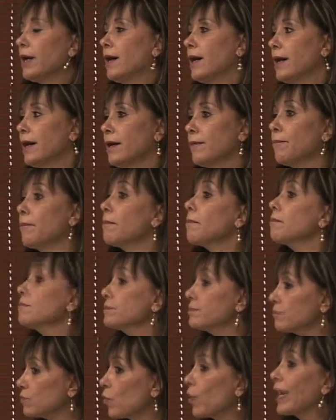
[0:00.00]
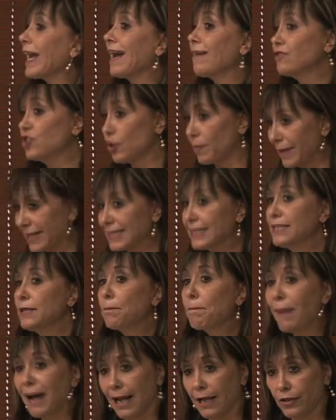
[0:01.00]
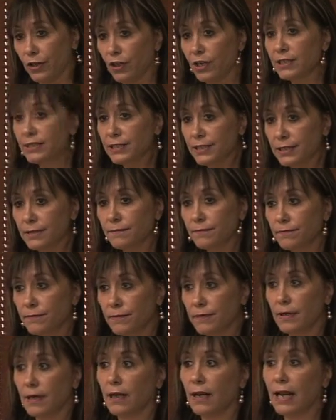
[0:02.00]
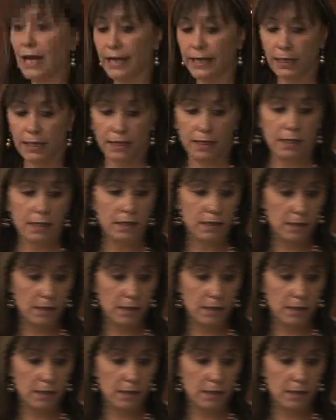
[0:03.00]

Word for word: Uh, we have domestic violence, like